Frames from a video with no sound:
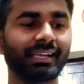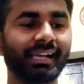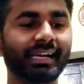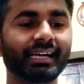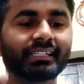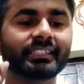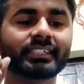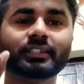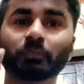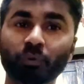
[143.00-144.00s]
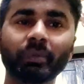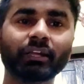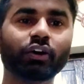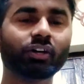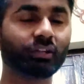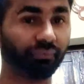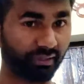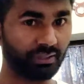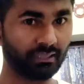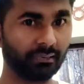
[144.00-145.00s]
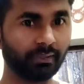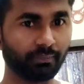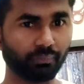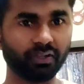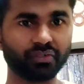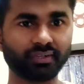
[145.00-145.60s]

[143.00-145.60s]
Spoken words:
And Mumbai got the first